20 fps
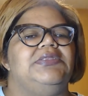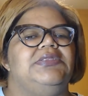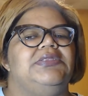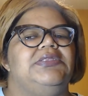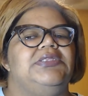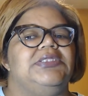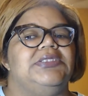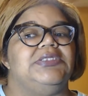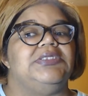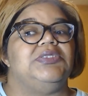
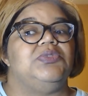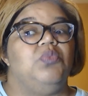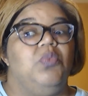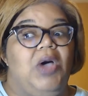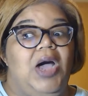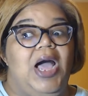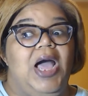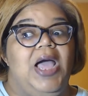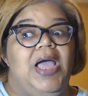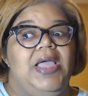This is
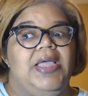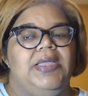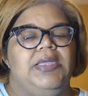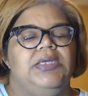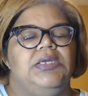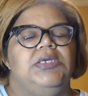why.